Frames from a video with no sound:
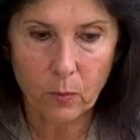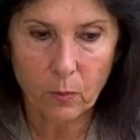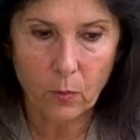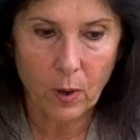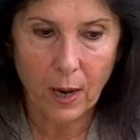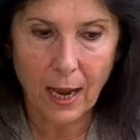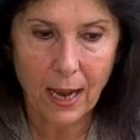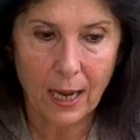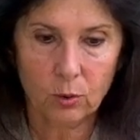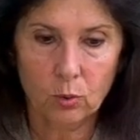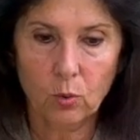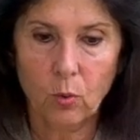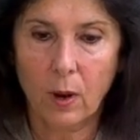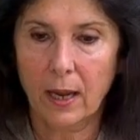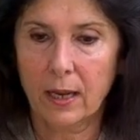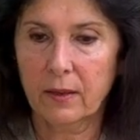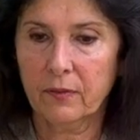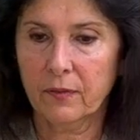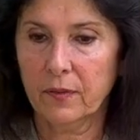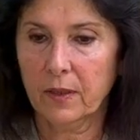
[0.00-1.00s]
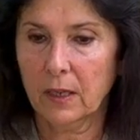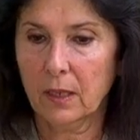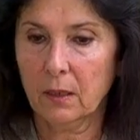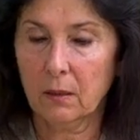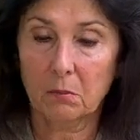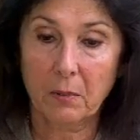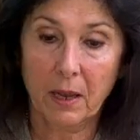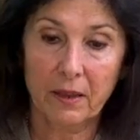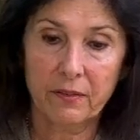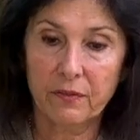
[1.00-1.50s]
How do I
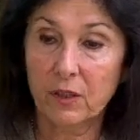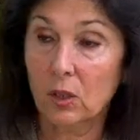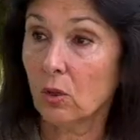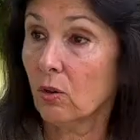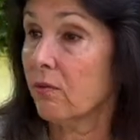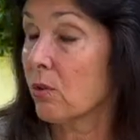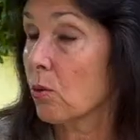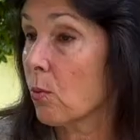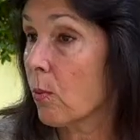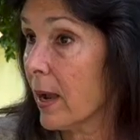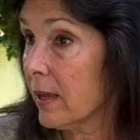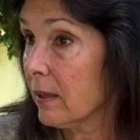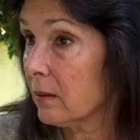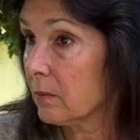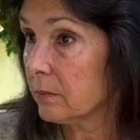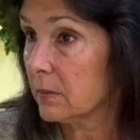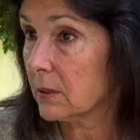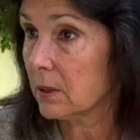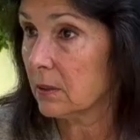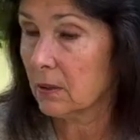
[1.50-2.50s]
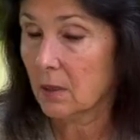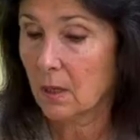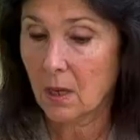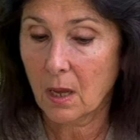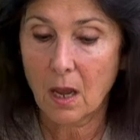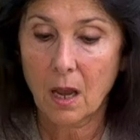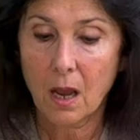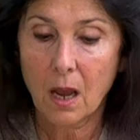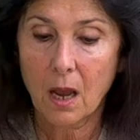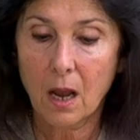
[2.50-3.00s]
feel? I feel overwhelmed.
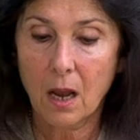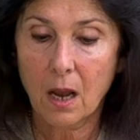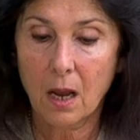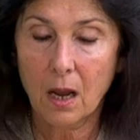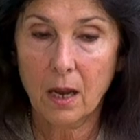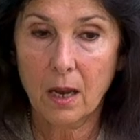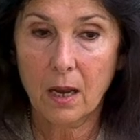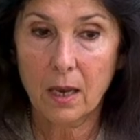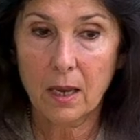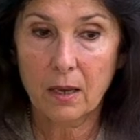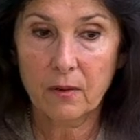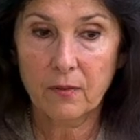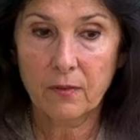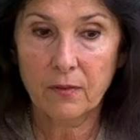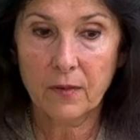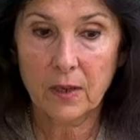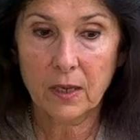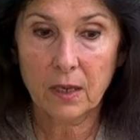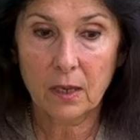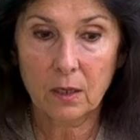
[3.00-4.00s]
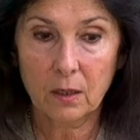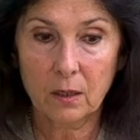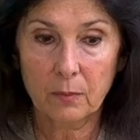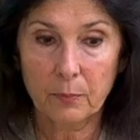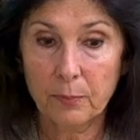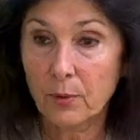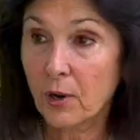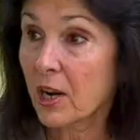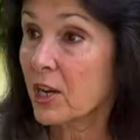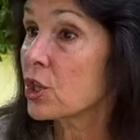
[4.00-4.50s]
I feel
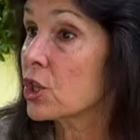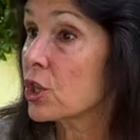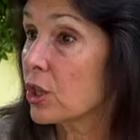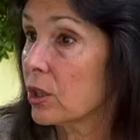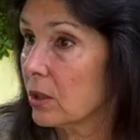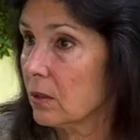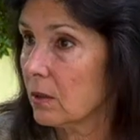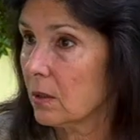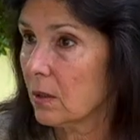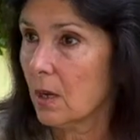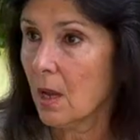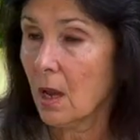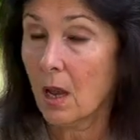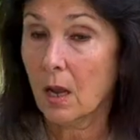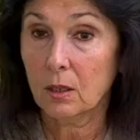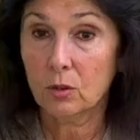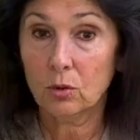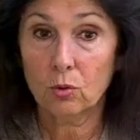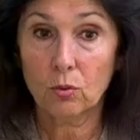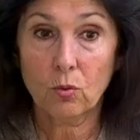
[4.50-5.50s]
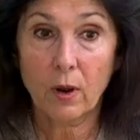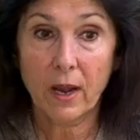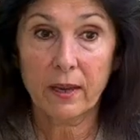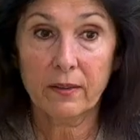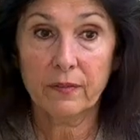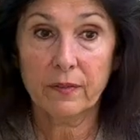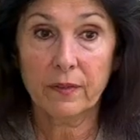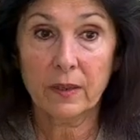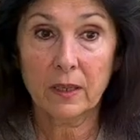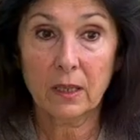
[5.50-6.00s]
pressured. Do I
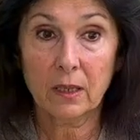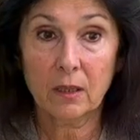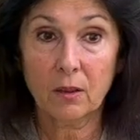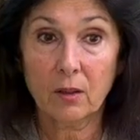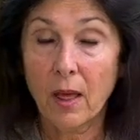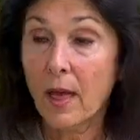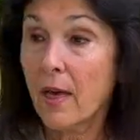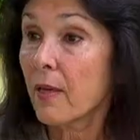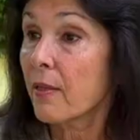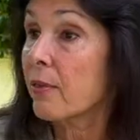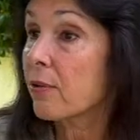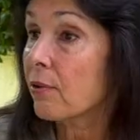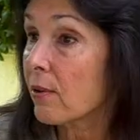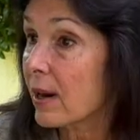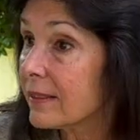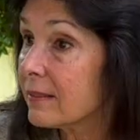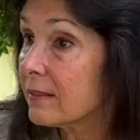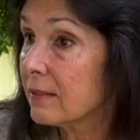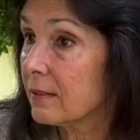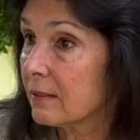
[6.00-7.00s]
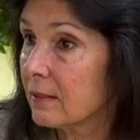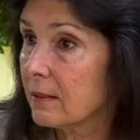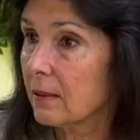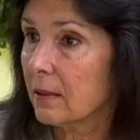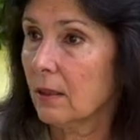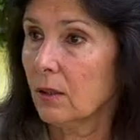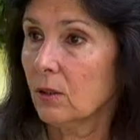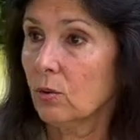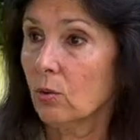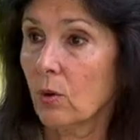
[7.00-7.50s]
feel threatened?
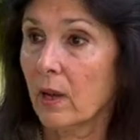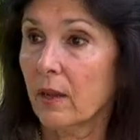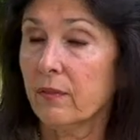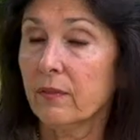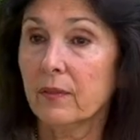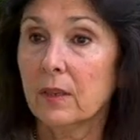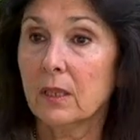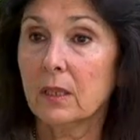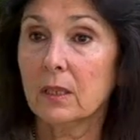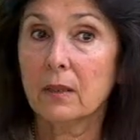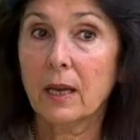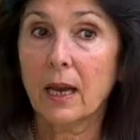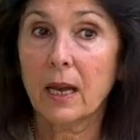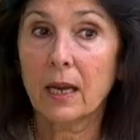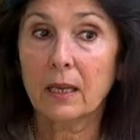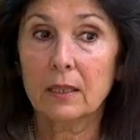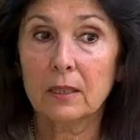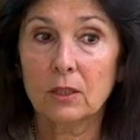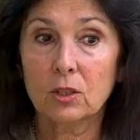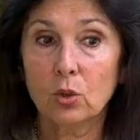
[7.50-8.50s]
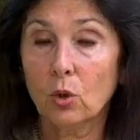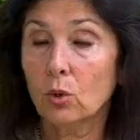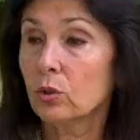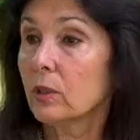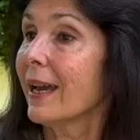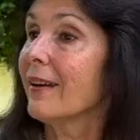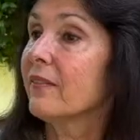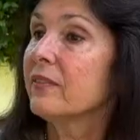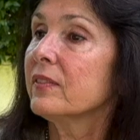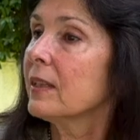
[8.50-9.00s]
Do I feel I don't
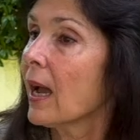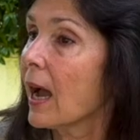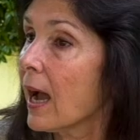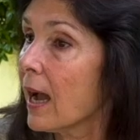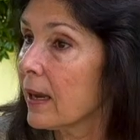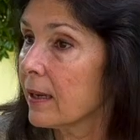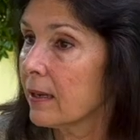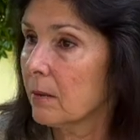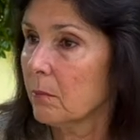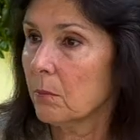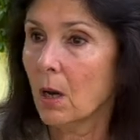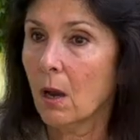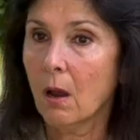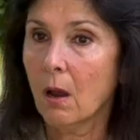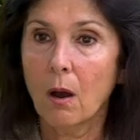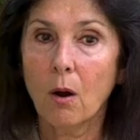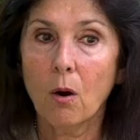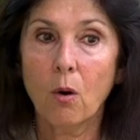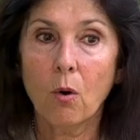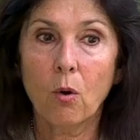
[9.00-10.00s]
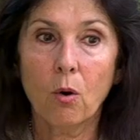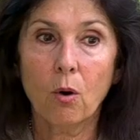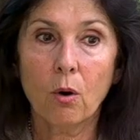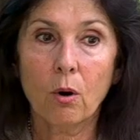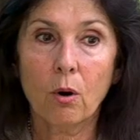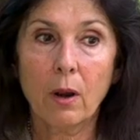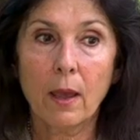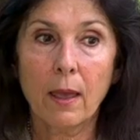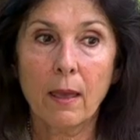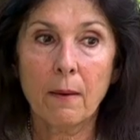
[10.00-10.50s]
have time?
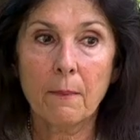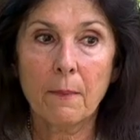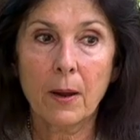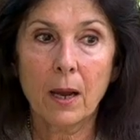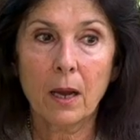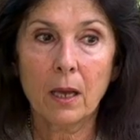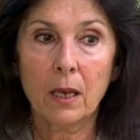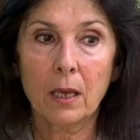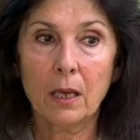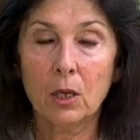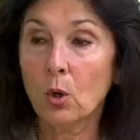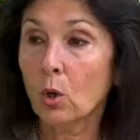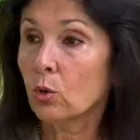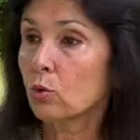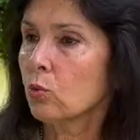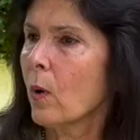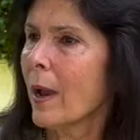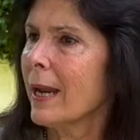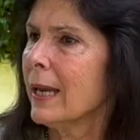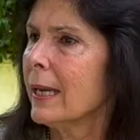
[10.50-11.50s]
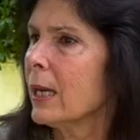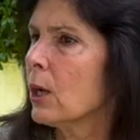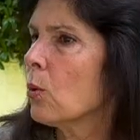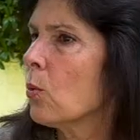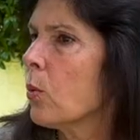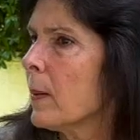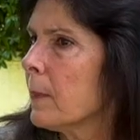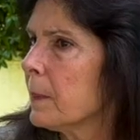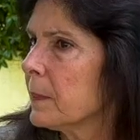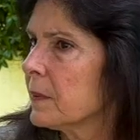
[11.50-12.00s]
Or am I not well
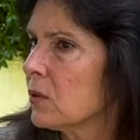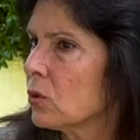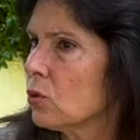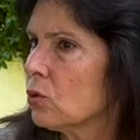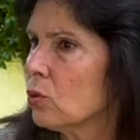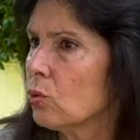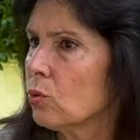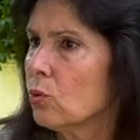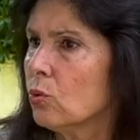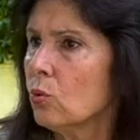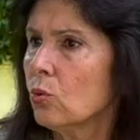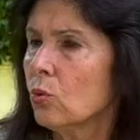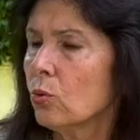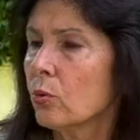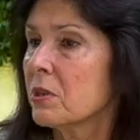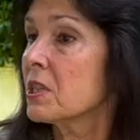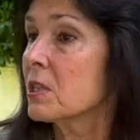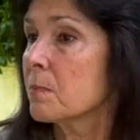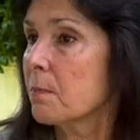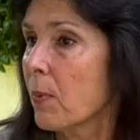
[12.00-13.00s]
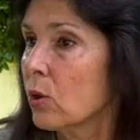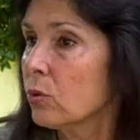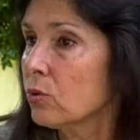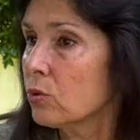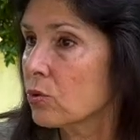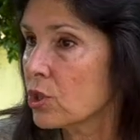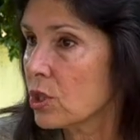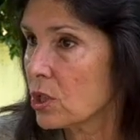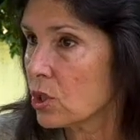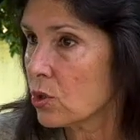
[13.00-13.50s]
equipped to respond
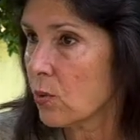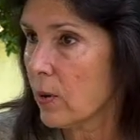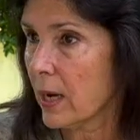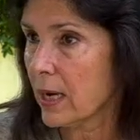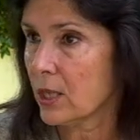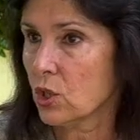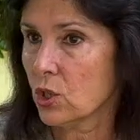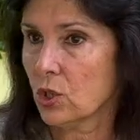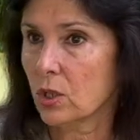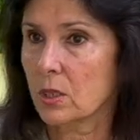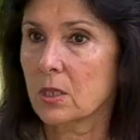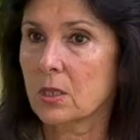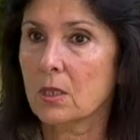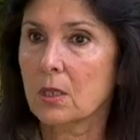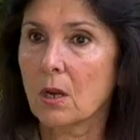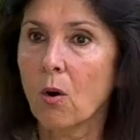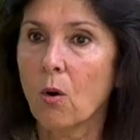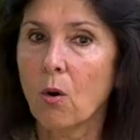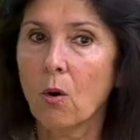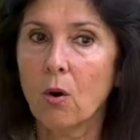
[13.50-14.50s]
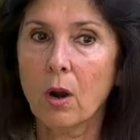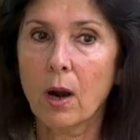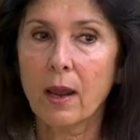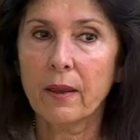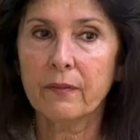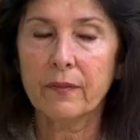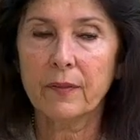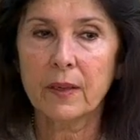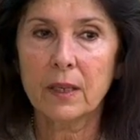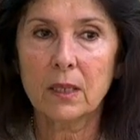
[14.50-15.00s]
to situations? Or
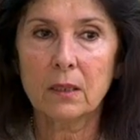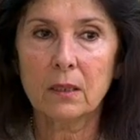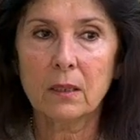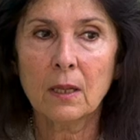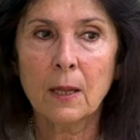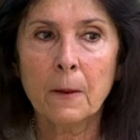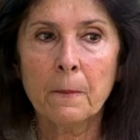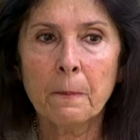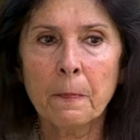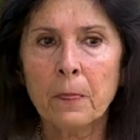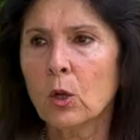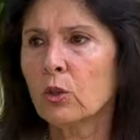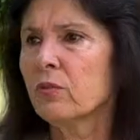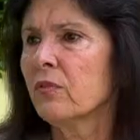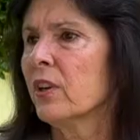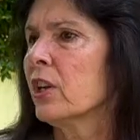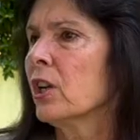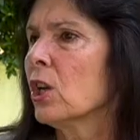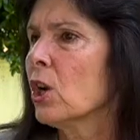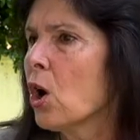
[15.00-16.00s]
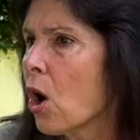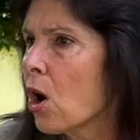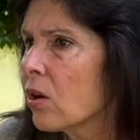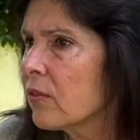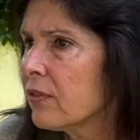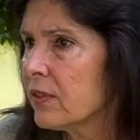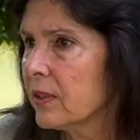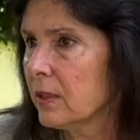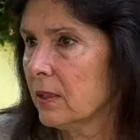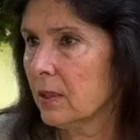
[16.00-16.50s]
I feel not very
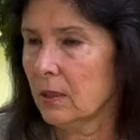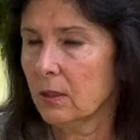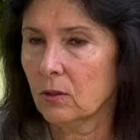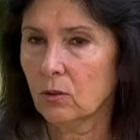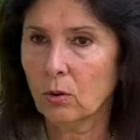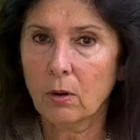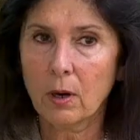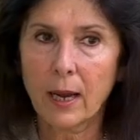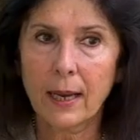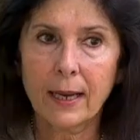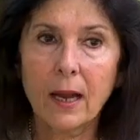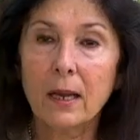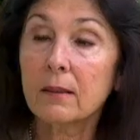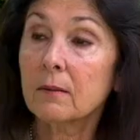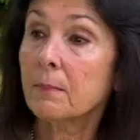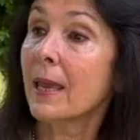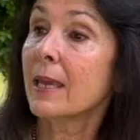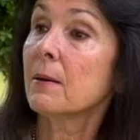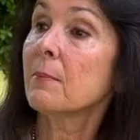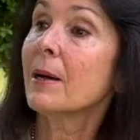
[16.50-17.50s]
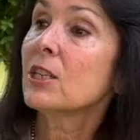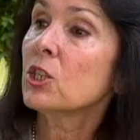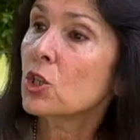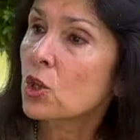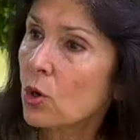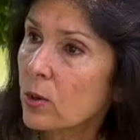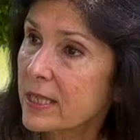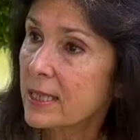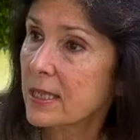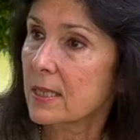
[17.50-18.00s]
confident, or I can't make my
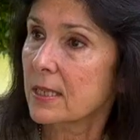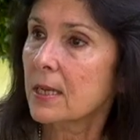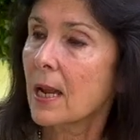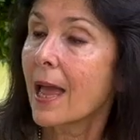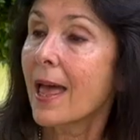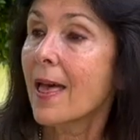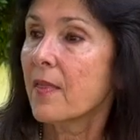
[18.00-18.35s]
choices.